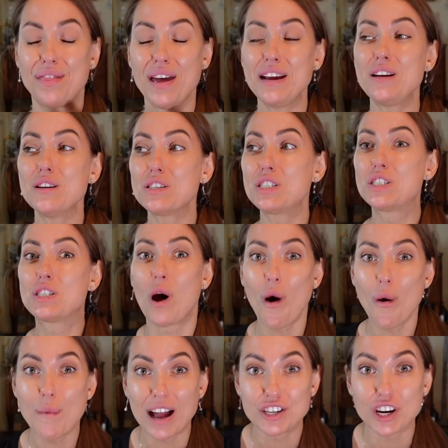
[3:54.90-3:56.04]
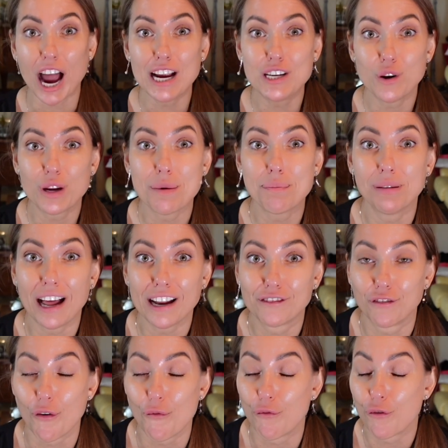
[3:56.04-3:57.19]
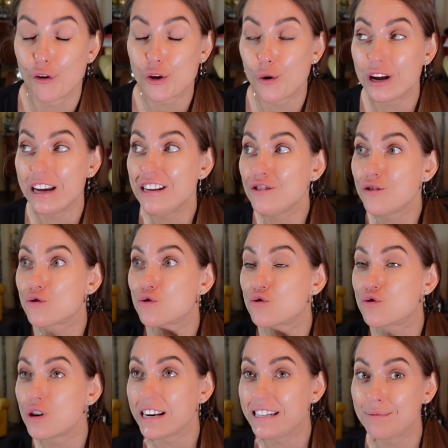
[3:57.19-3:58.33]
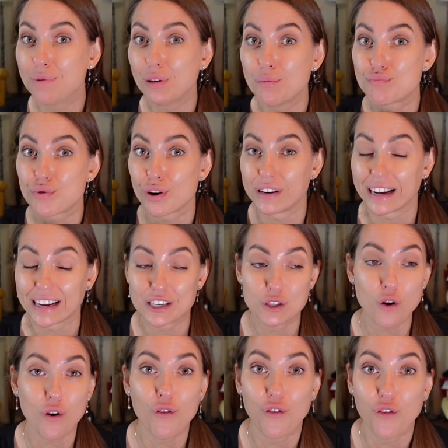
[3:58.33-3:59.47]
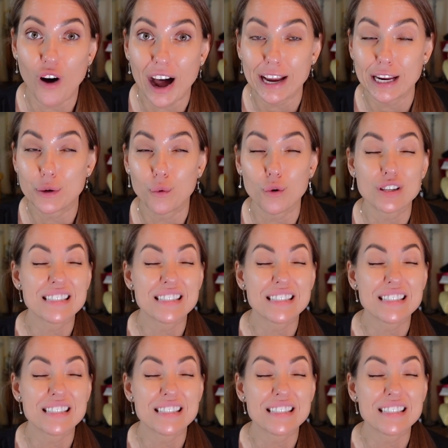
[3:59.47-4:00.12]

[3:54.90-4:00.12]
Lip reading: thank you so much iTalki platform for your incredible product. So far it was